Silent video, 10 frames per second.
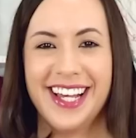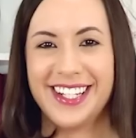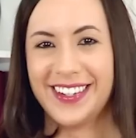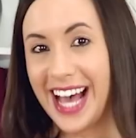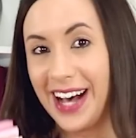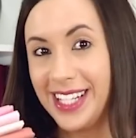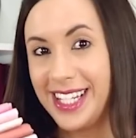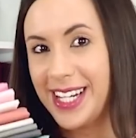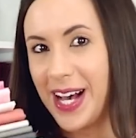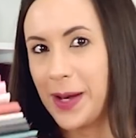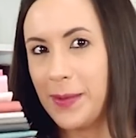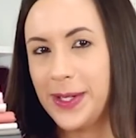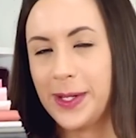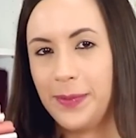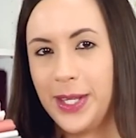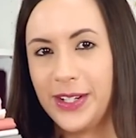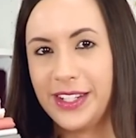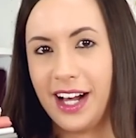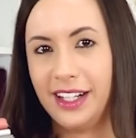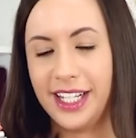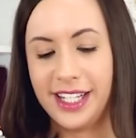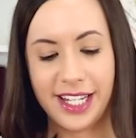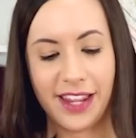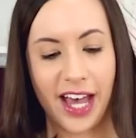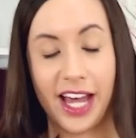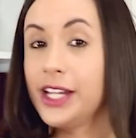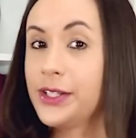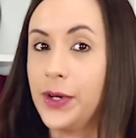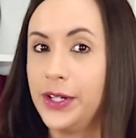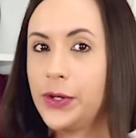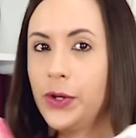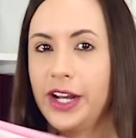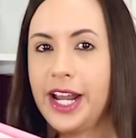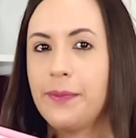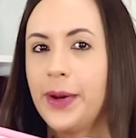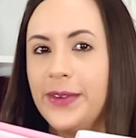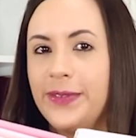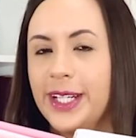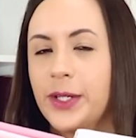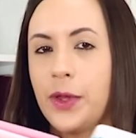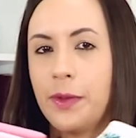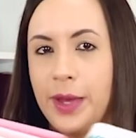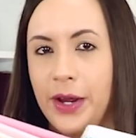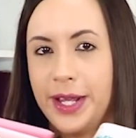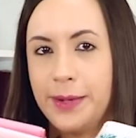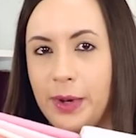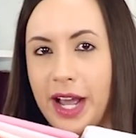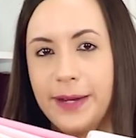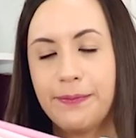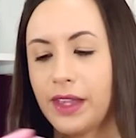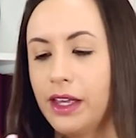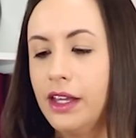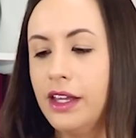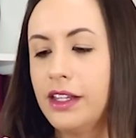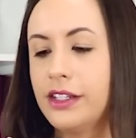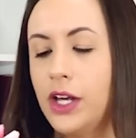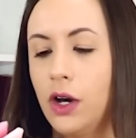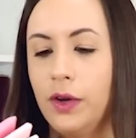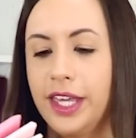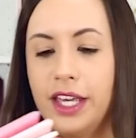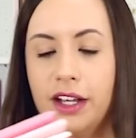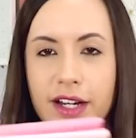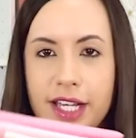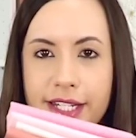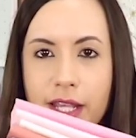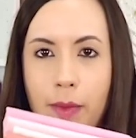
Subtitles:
So now let's talk about some pure solids that is going to coordinate perfect with Merry & Bright. So here is the